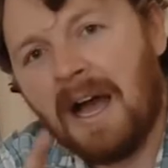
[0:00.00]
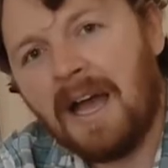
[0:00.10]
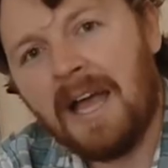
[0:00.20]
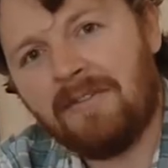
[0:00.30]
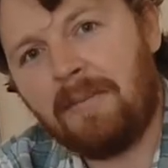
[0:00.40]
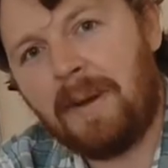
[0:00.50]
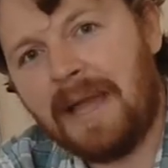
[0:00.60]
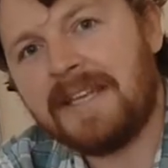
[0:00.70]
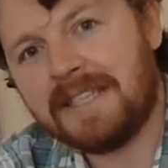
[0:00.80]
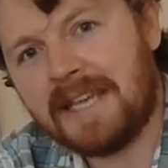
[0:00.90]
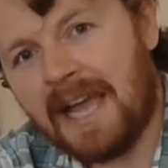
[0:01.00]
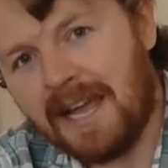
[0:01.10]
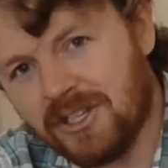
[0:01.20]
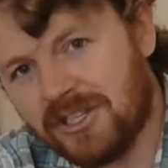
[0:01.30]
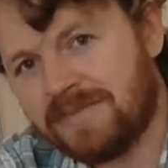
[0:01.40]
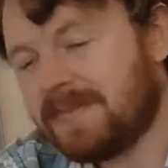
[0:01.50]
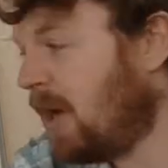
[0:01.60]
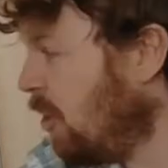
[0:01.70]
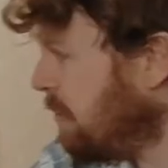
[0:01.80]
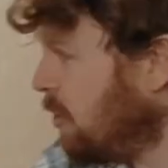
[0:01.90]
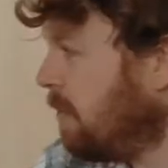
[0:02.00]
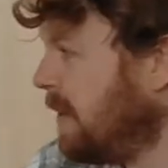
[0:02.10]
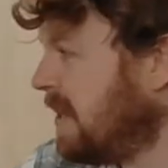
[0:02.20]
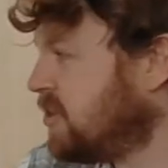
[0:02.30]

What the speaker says: I have a plane to catch. I hope it will be a